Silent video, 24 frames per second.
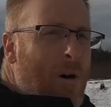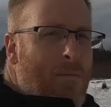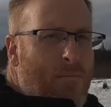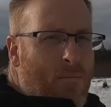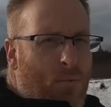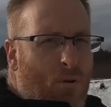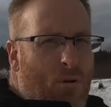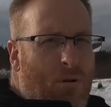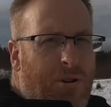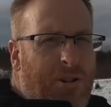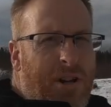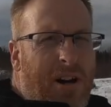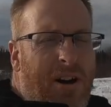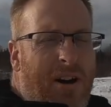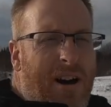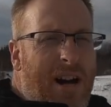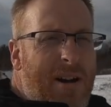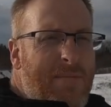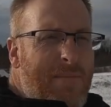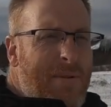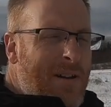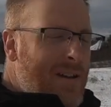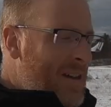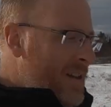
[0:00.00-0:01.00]
more
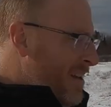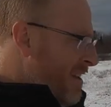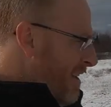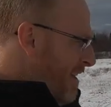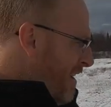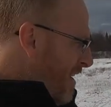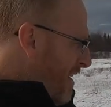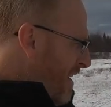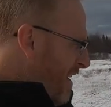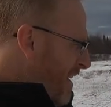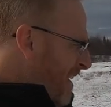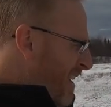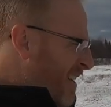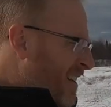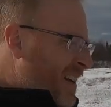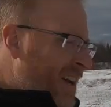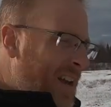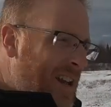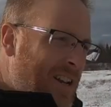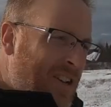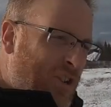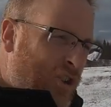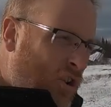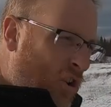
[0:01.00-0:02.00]
time
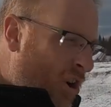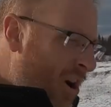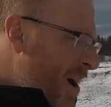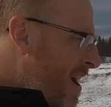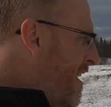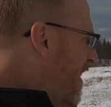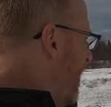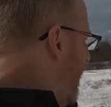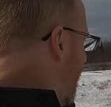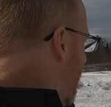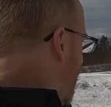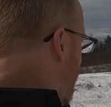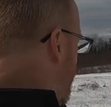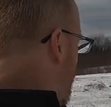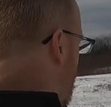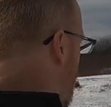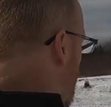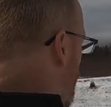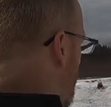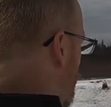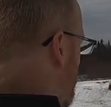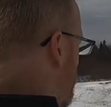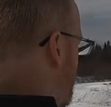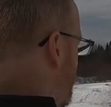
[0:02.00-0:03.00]
and try and get a little bit
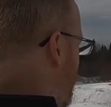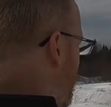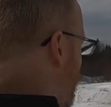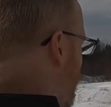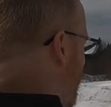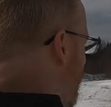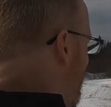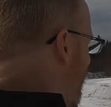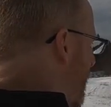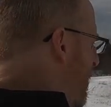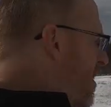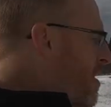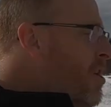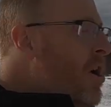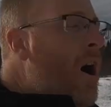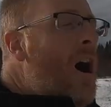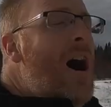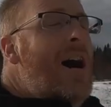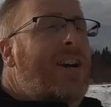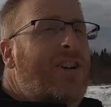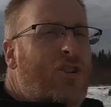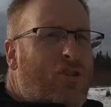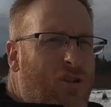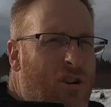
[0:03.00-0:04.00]
more speed and
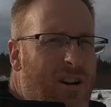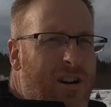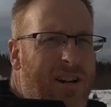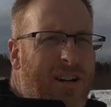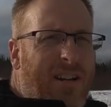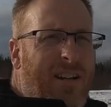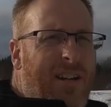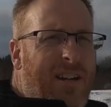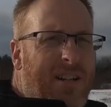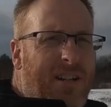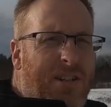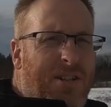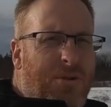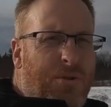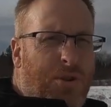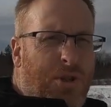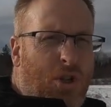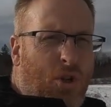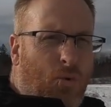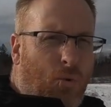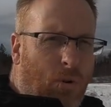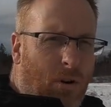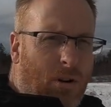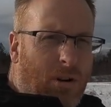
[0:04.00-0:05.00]
not try and get so
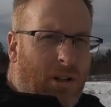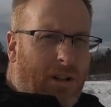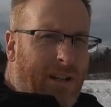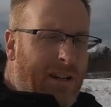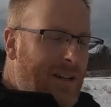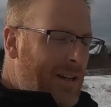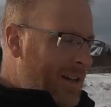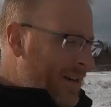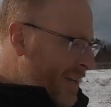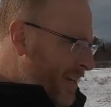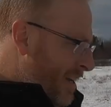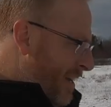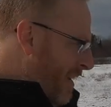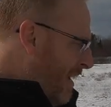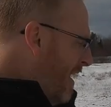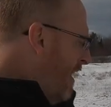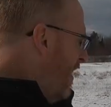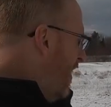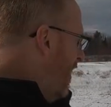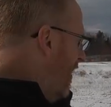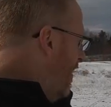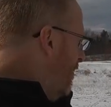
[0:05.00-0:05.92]
squirrely, uh,